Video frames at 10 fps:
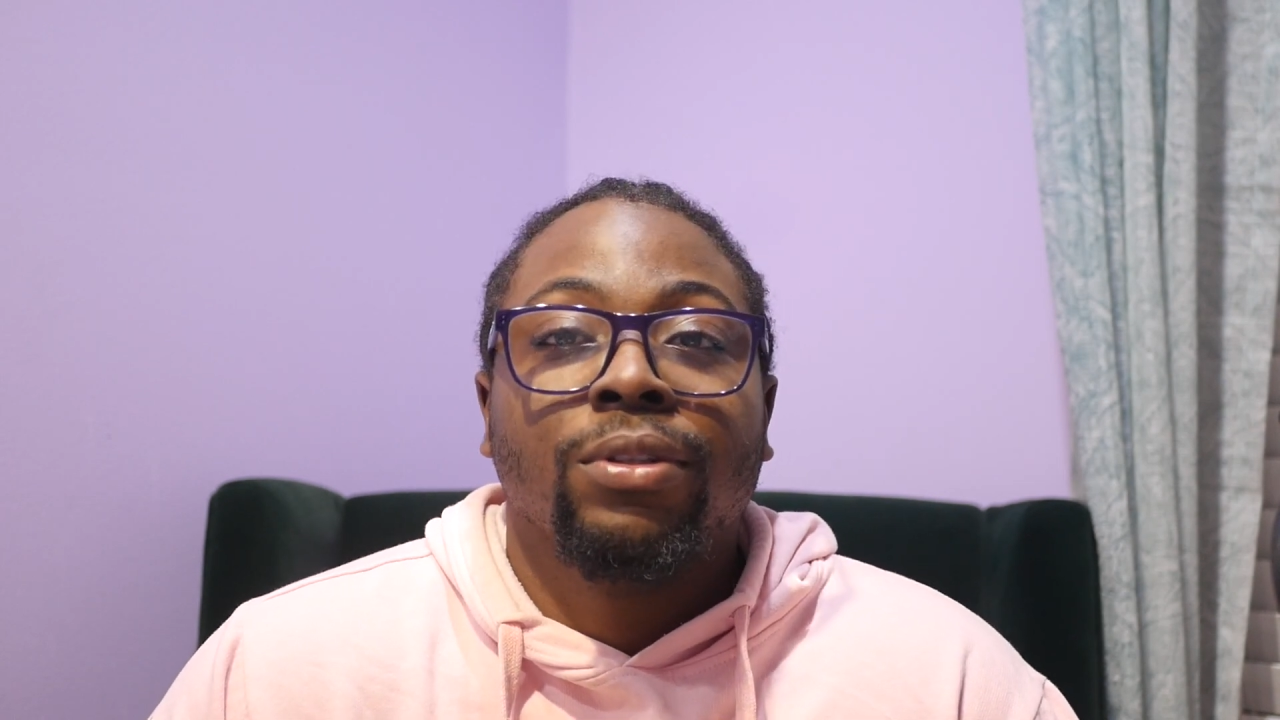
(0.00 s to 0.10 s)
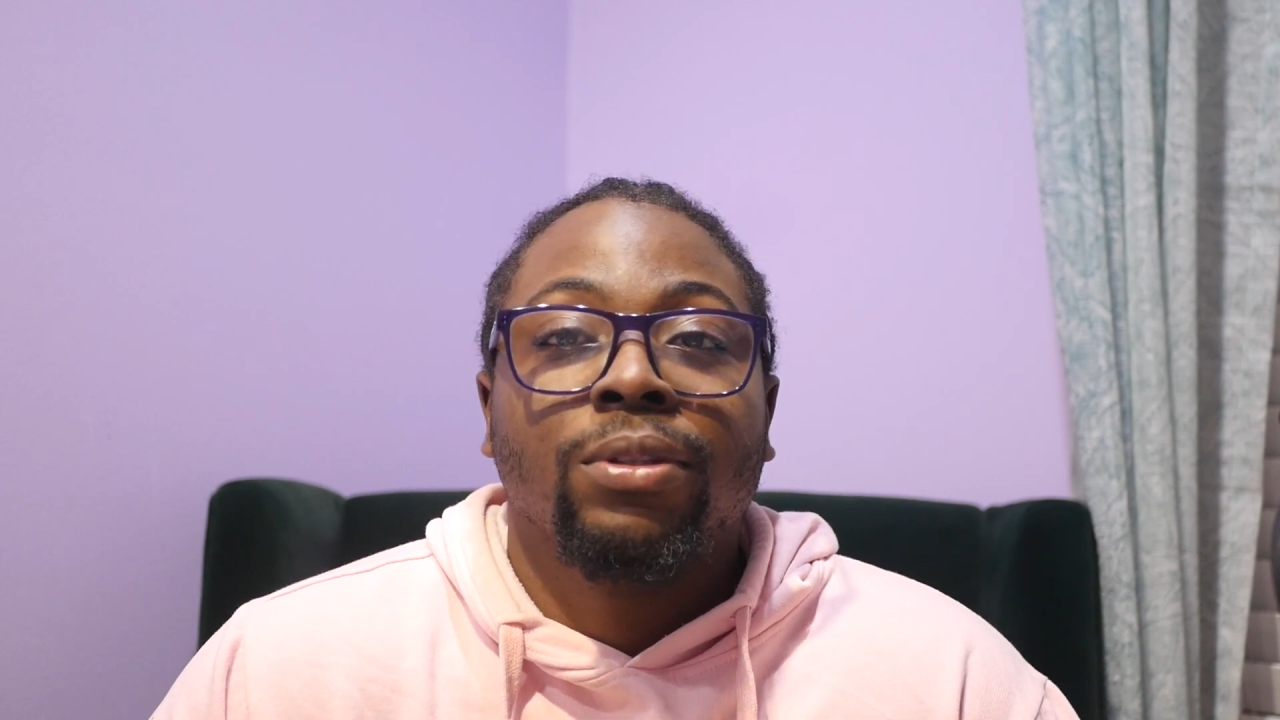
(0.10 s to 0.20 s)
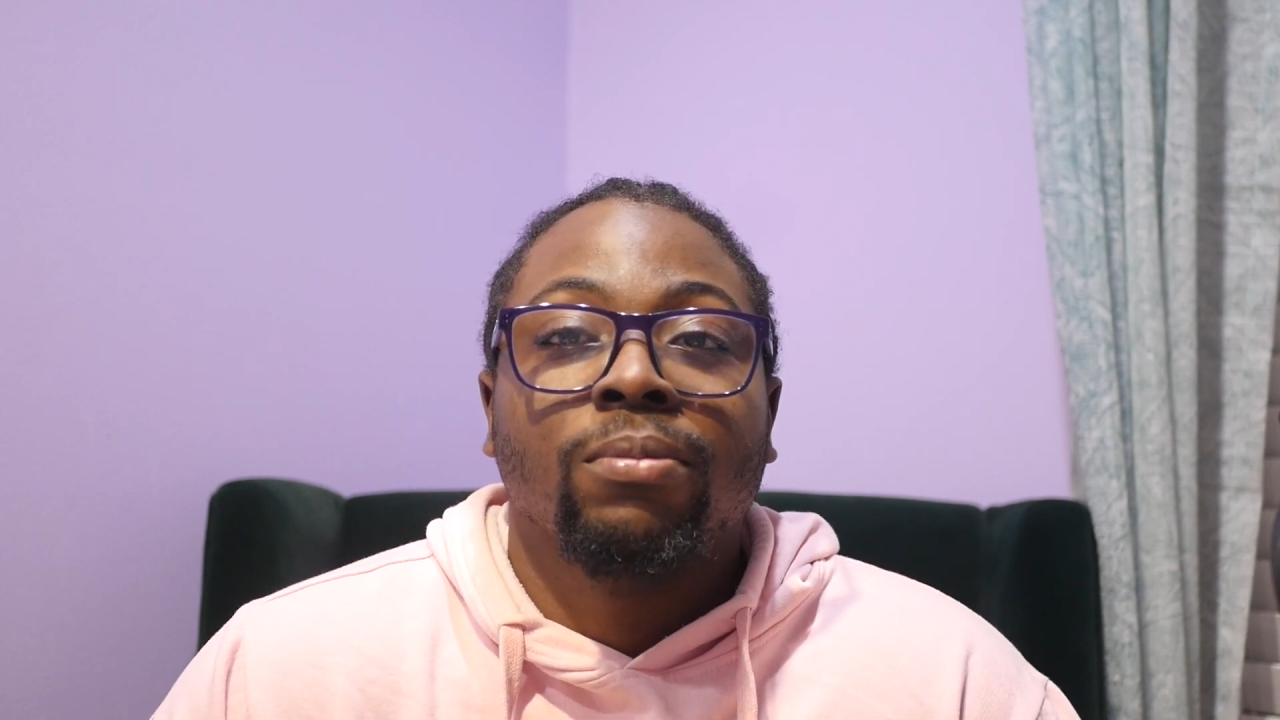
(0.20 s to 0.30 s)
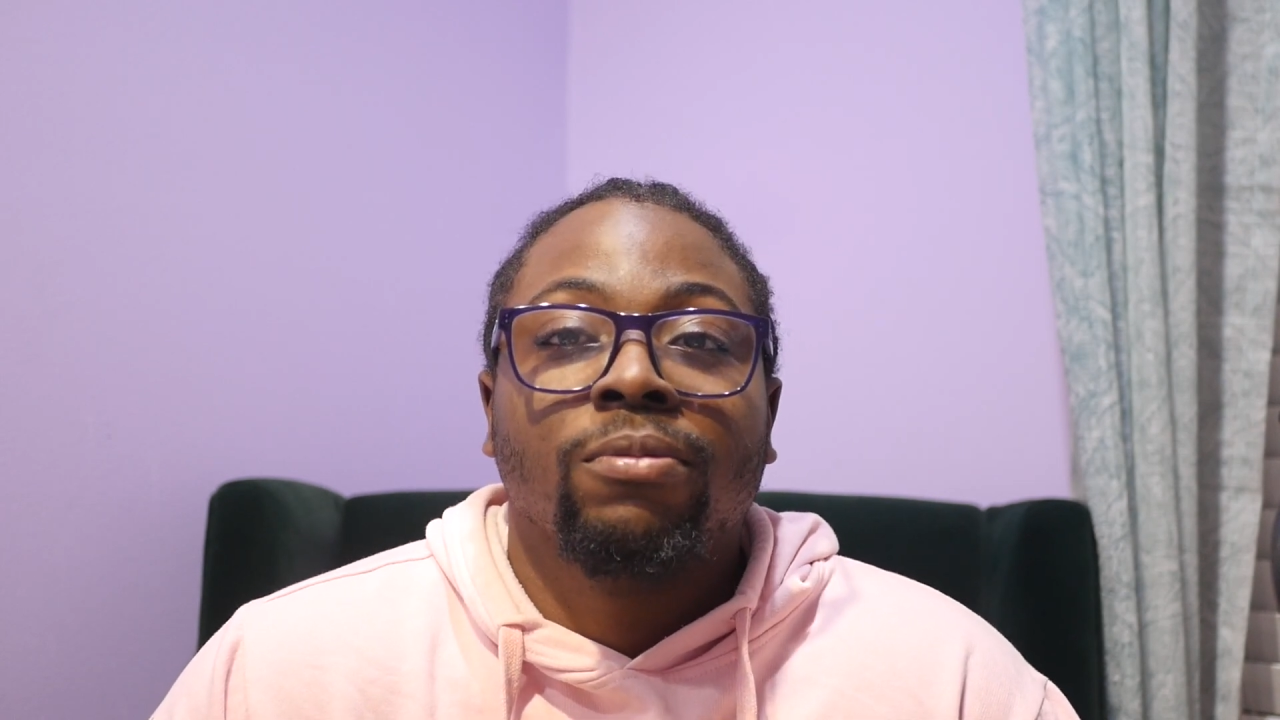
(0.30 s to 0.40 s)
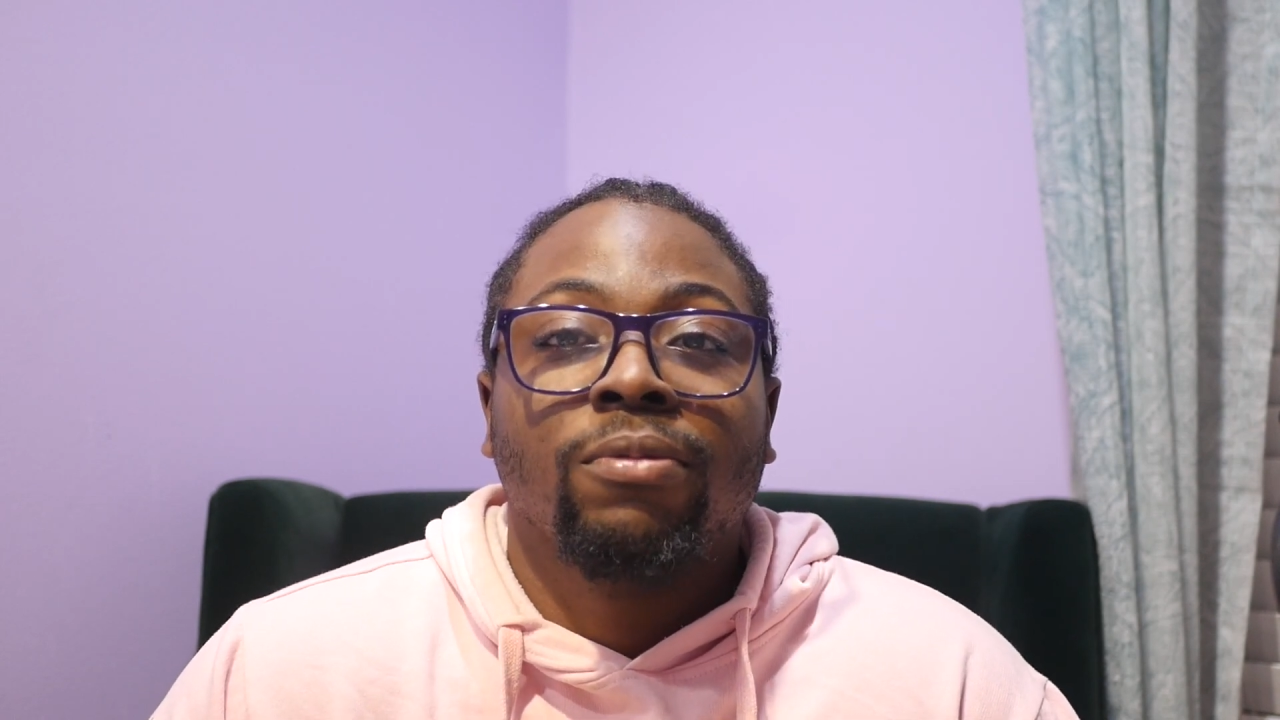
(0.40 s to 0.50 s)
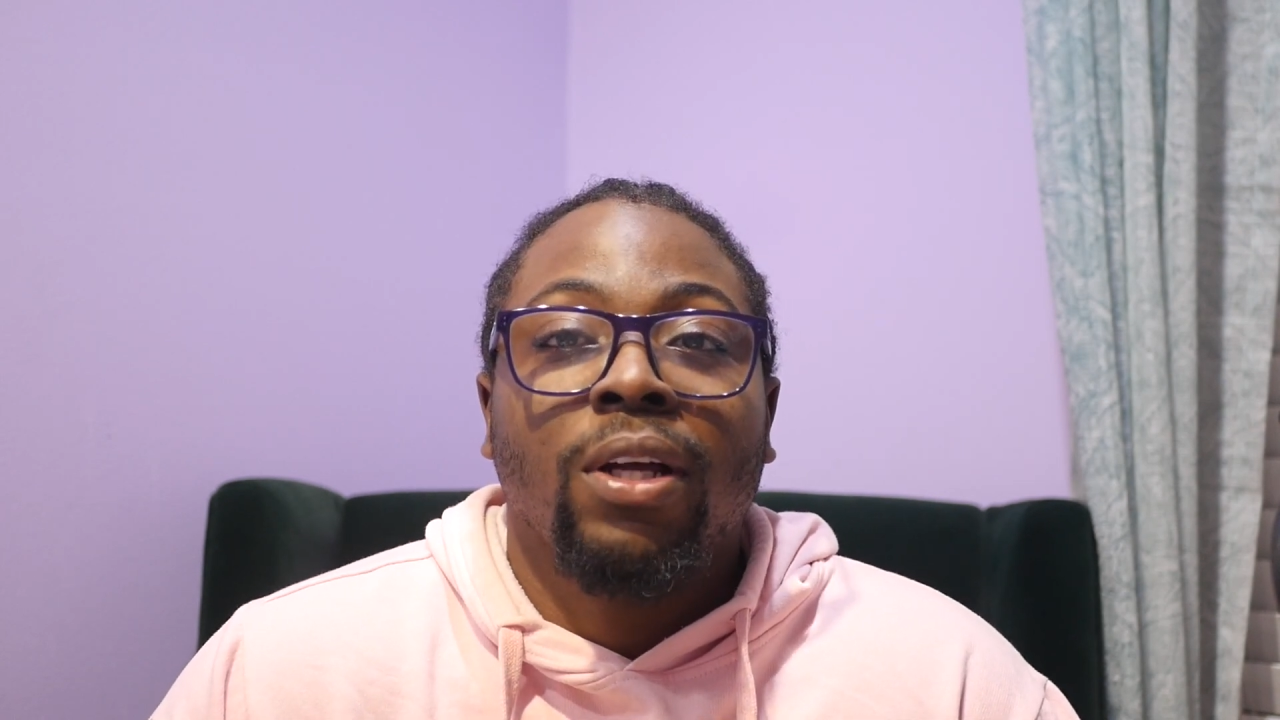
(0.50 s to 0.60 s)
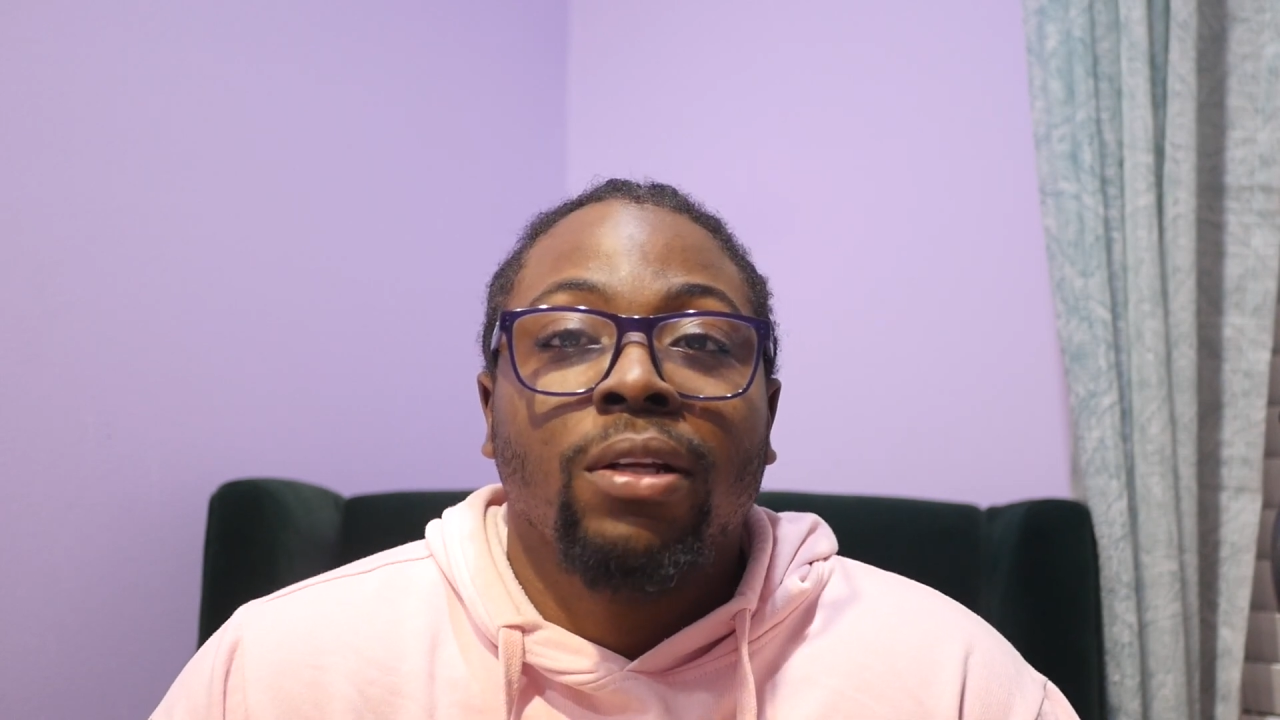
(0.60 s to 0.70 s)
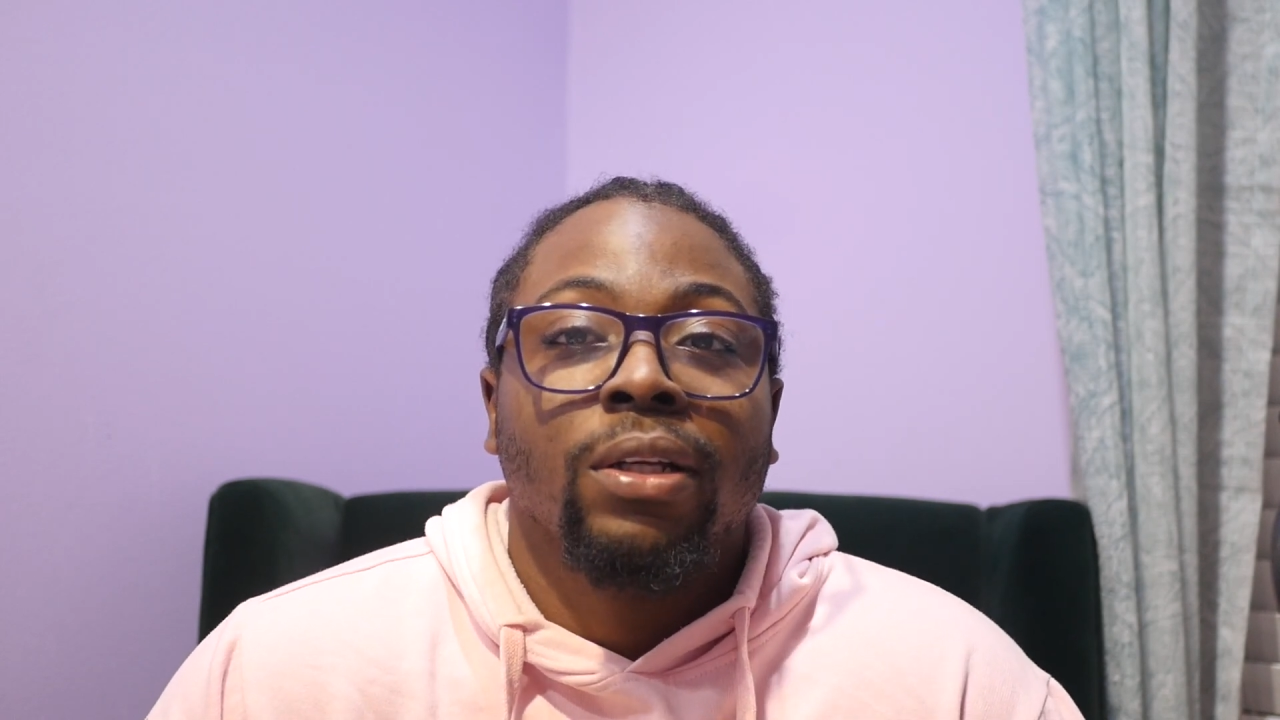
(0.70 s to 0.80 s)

some valid